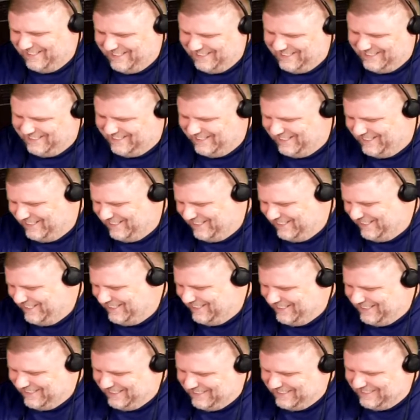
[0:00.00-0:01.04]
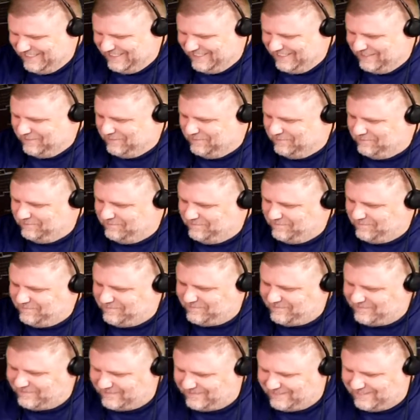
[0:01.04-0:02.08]

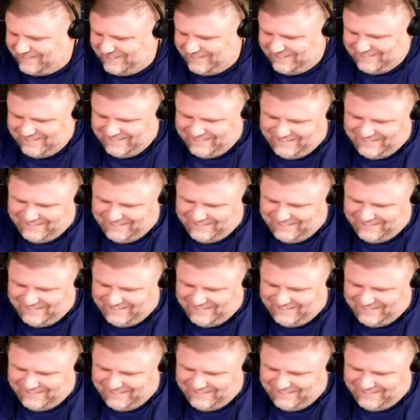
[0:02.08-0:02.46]
(not speaking)